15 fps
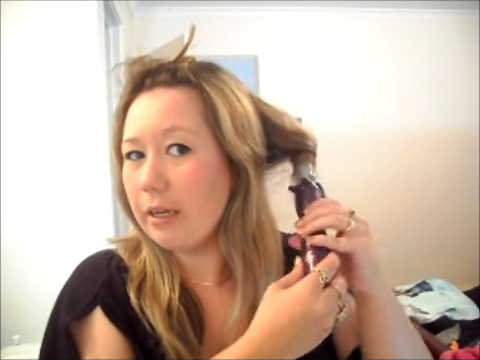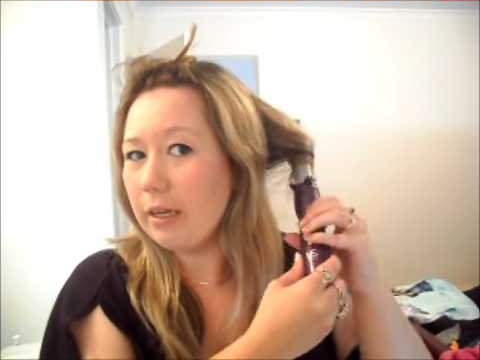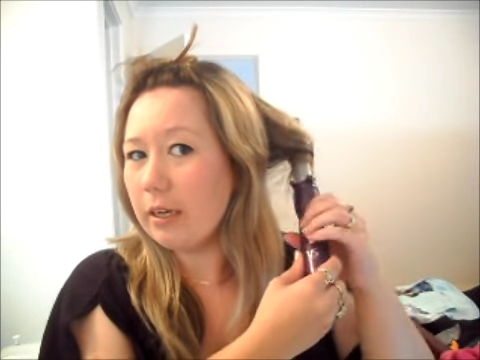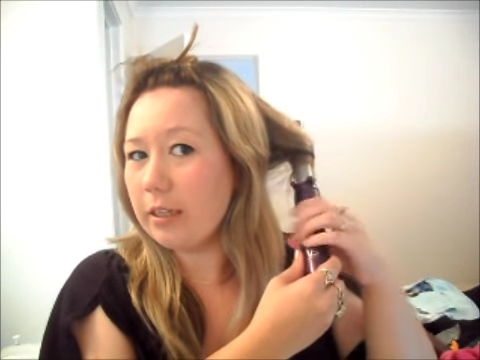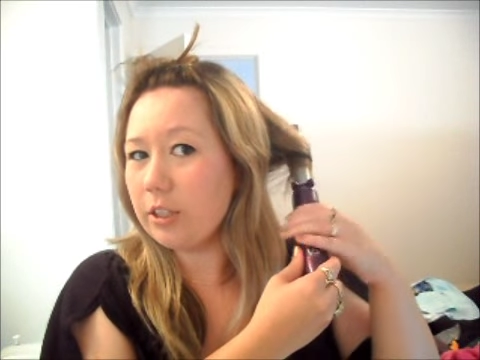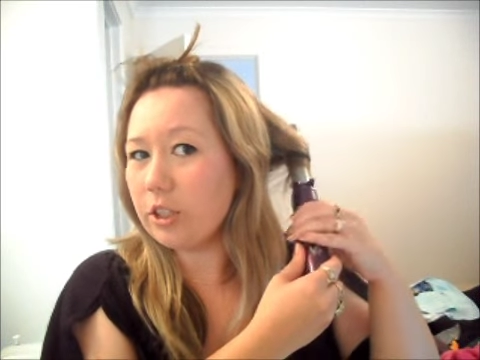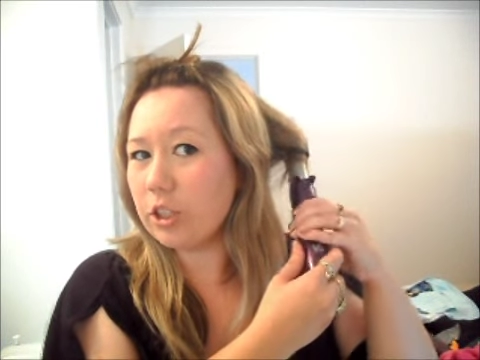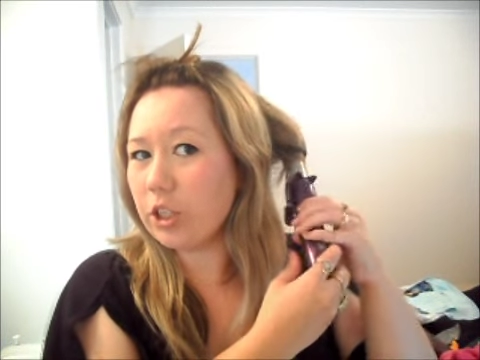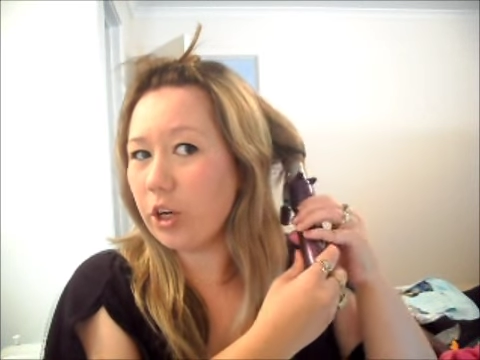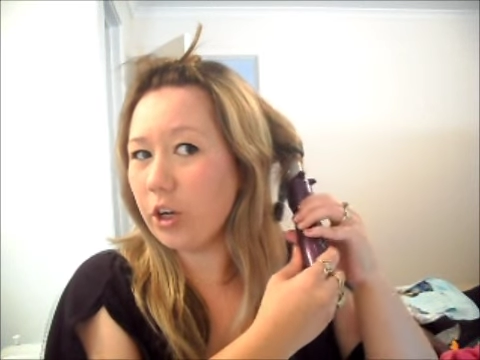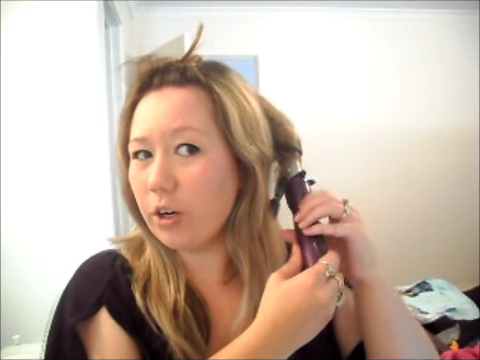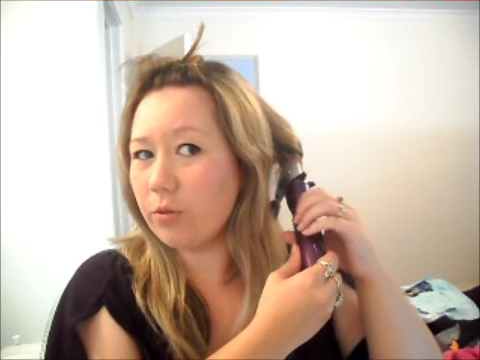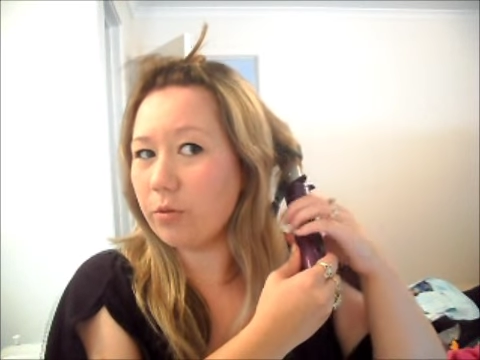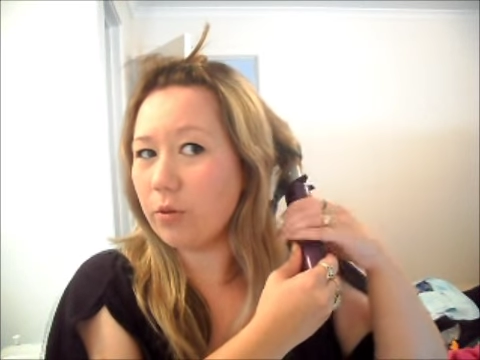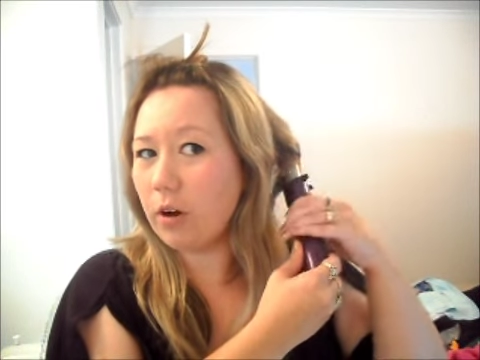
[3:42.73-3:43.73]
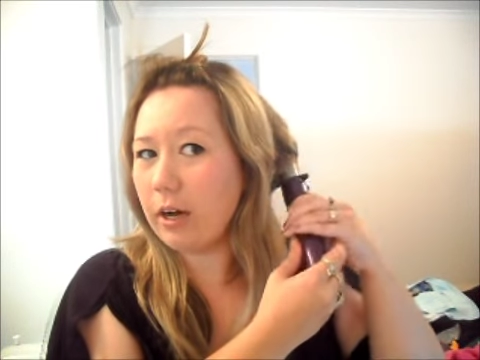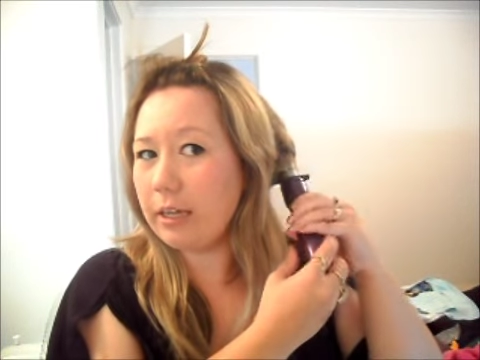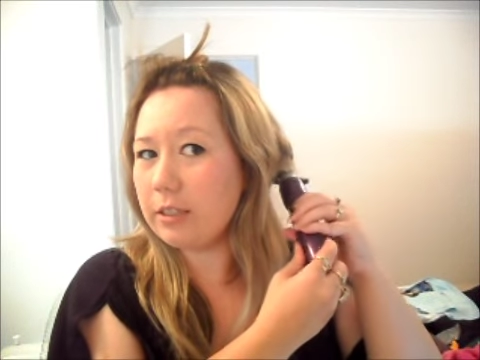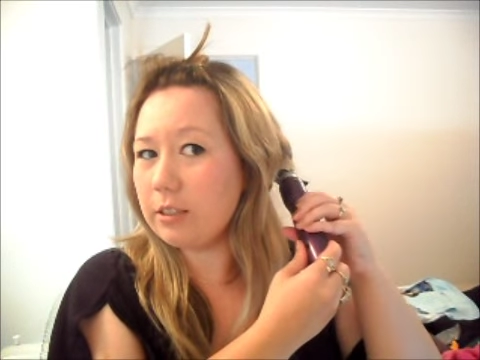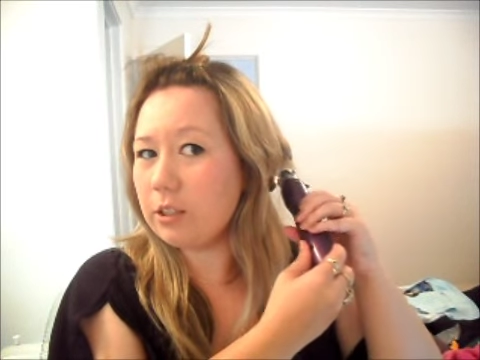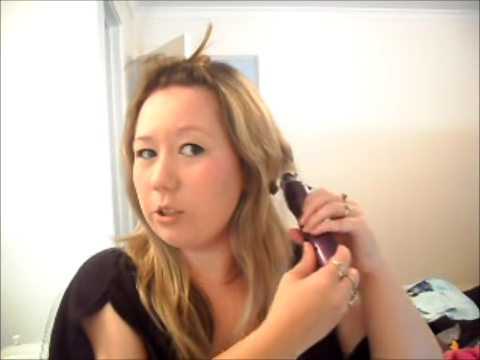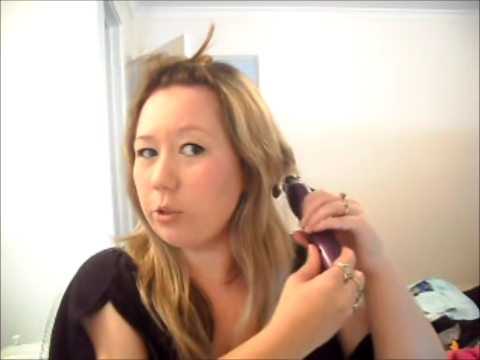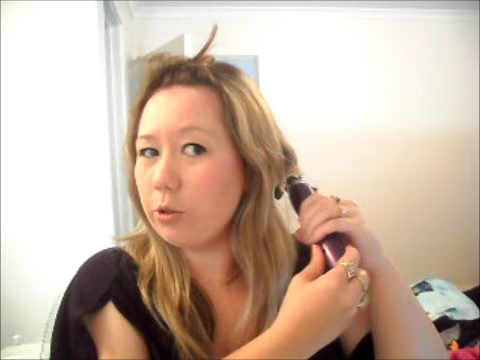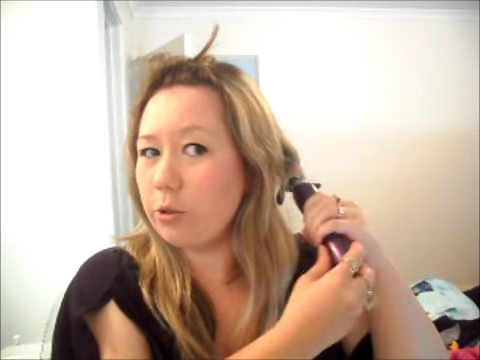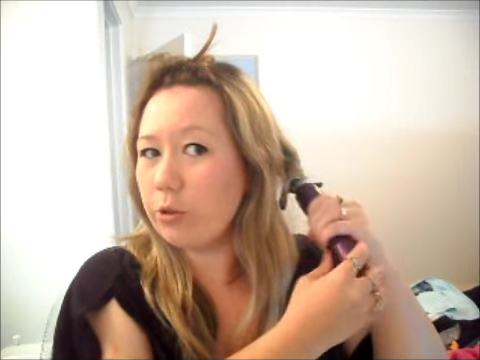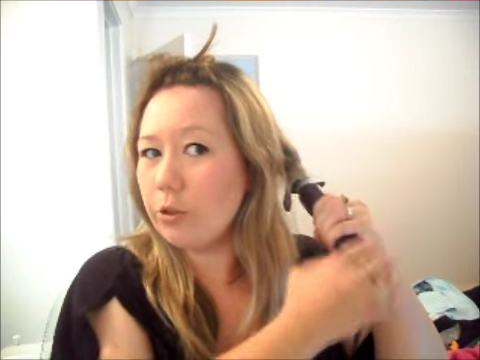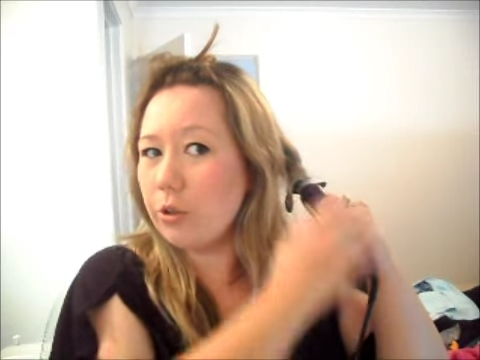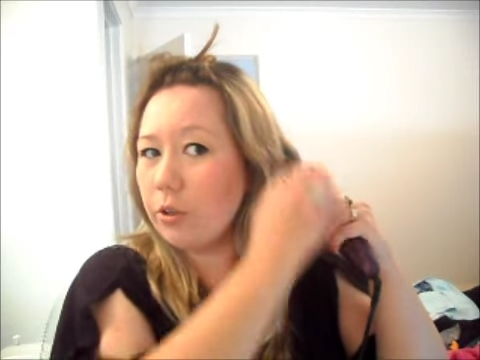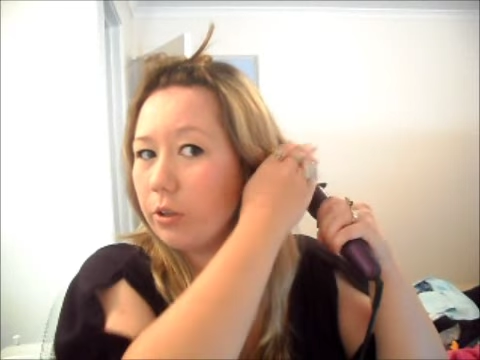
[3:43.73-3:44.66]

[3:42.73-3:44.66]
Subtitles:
and then just curl it right to